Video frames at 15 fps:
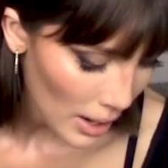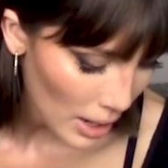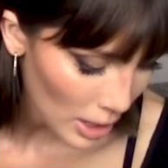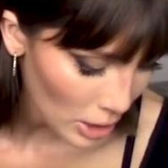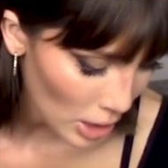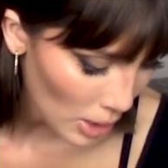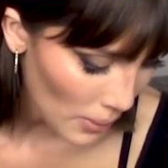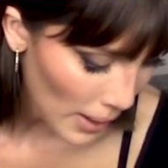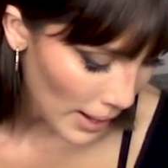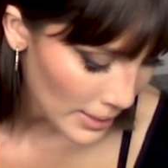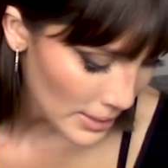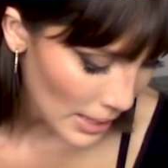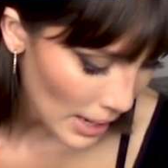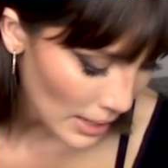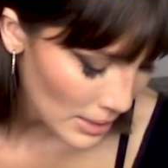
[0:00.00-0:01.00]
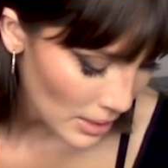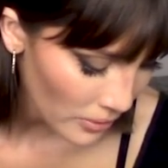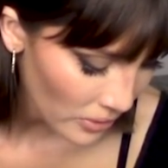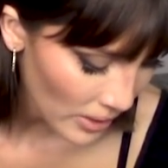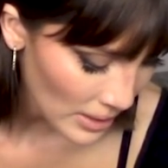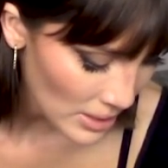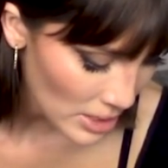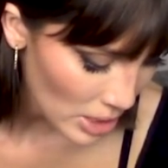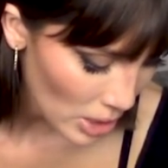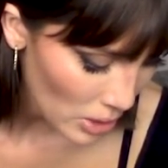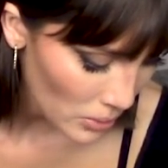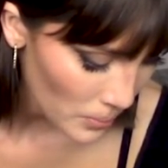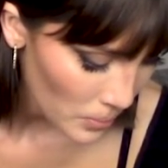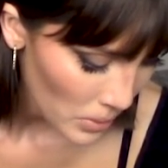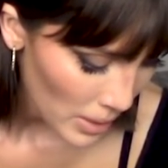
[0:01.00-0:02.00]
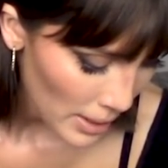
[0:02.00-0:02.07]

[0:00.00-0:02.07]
Ergo, I tend to friend zone.